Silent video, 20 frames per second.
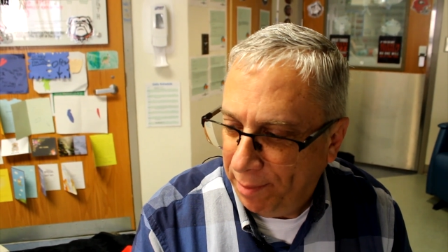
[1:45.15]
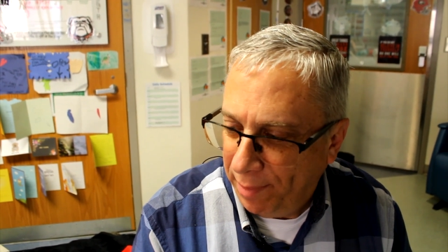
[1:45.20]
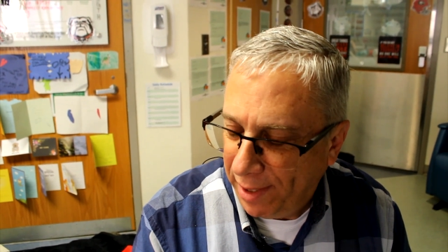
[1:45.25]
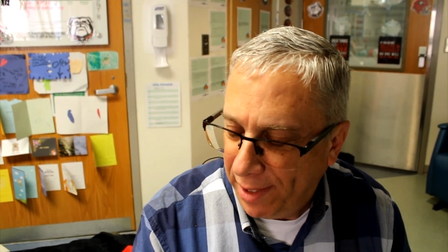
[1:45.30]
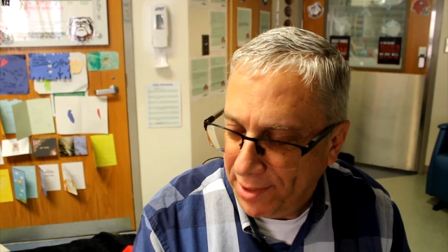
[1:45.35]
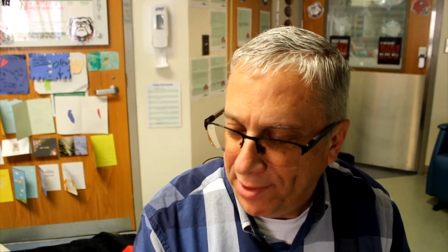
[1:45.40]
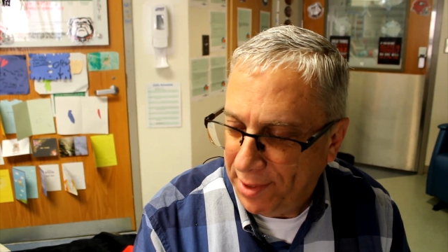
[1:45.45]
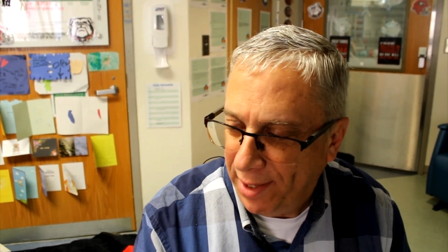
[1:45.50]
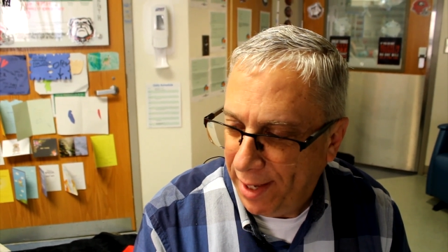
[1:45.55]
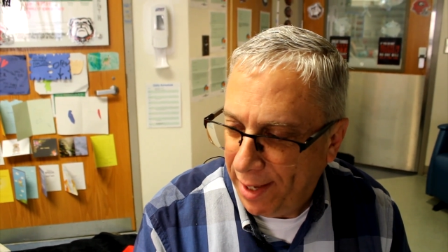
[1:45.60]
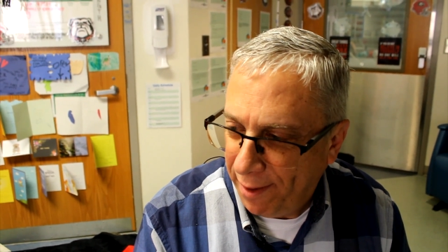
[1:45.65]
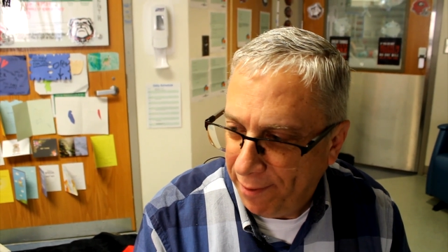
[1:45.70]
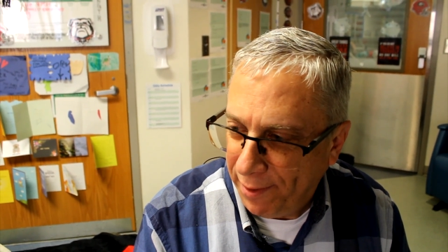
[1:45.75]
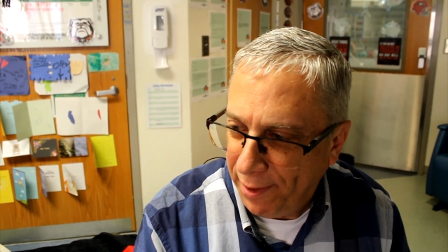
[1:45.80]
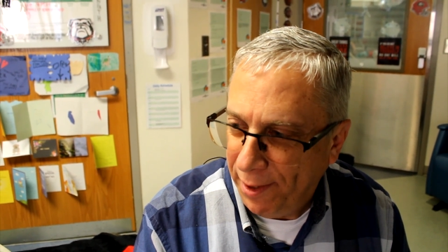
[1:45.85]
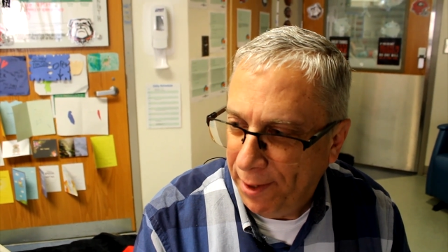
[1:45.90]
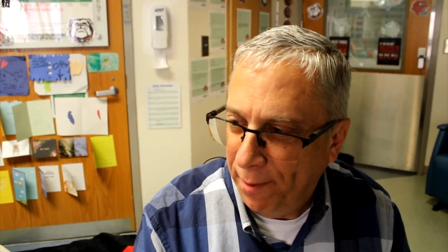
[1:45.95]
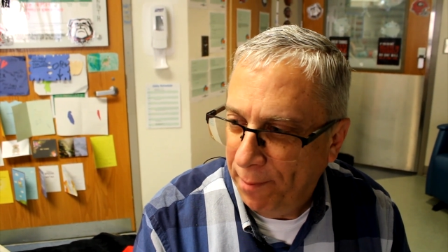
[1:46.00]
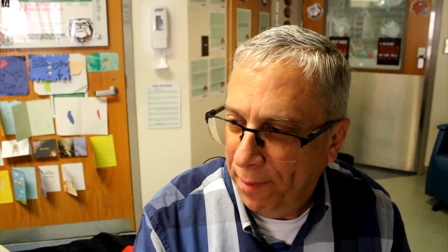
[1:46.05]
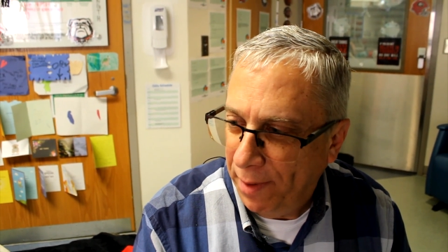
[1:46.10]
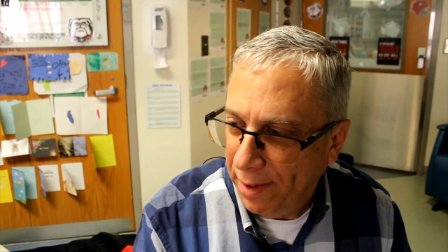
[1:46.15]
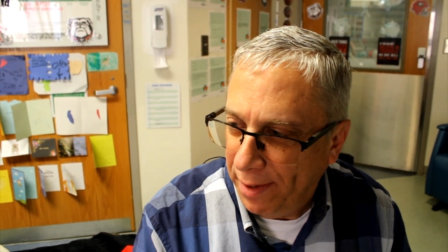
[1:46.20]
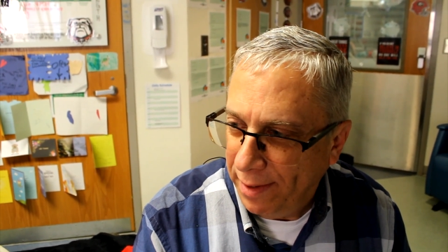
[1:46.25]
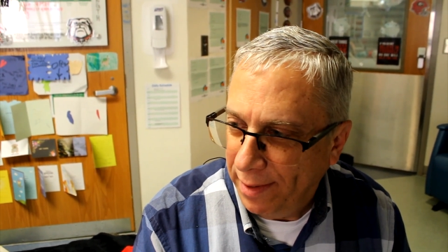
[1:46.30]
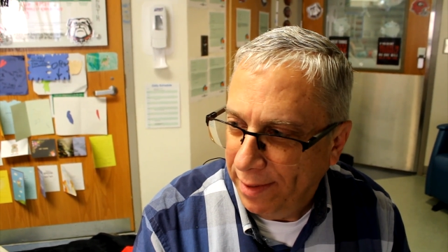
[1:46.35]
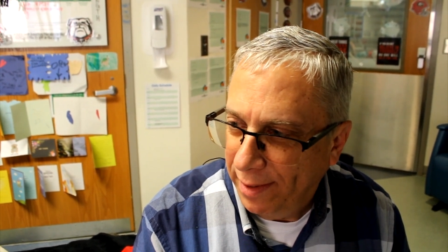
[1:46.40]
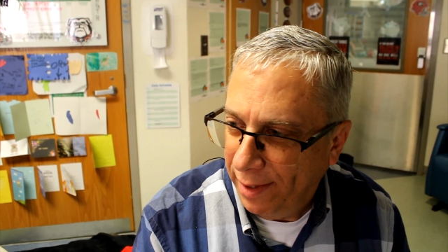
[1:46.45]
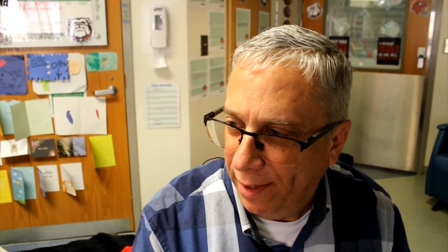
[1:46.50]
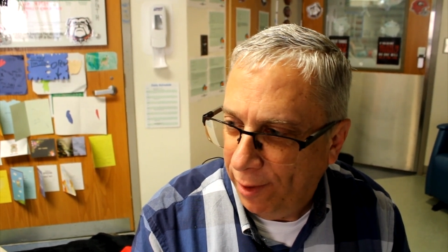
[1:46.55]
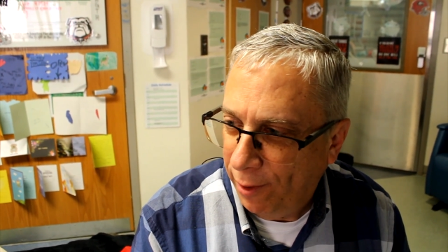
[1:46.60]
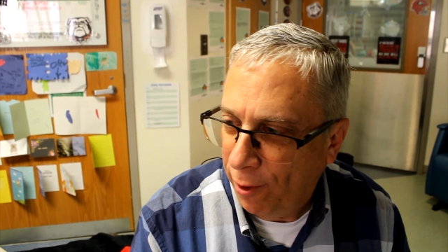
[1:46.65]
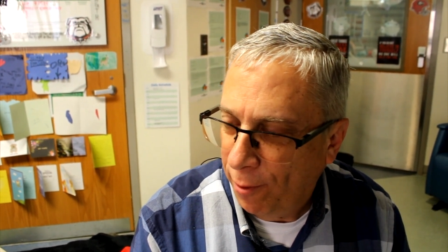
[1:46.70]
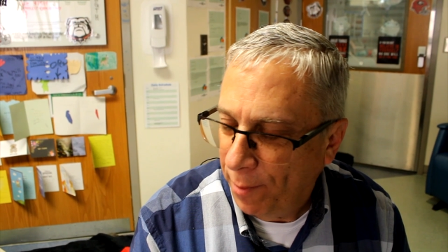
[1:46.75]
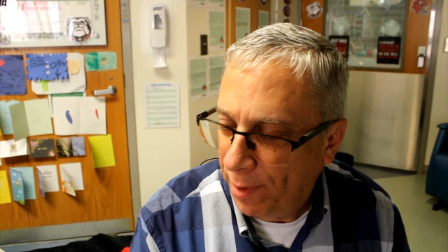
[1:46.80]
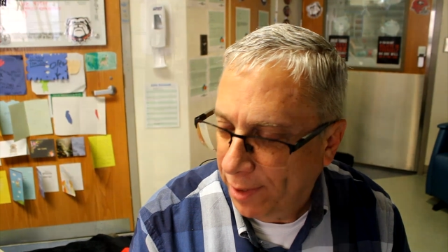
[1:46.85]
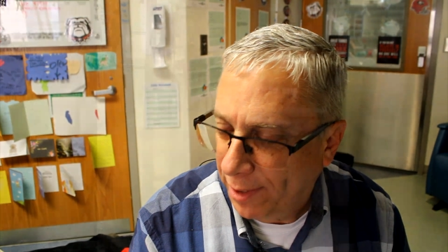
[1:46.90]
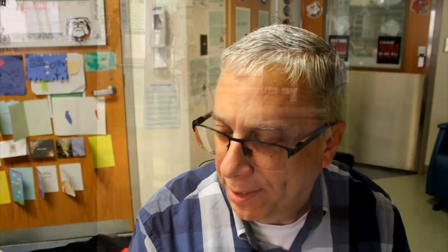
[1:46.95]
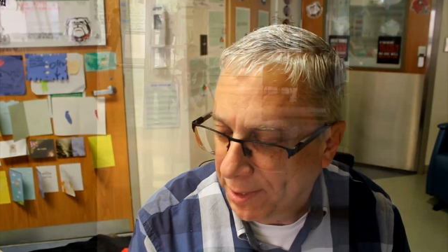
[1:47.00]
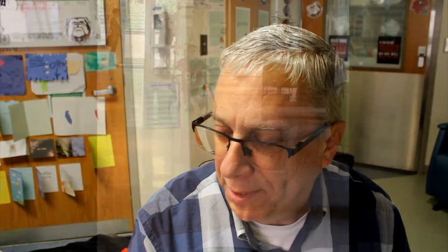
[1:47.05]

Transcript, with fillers: blessed to have him and, and all my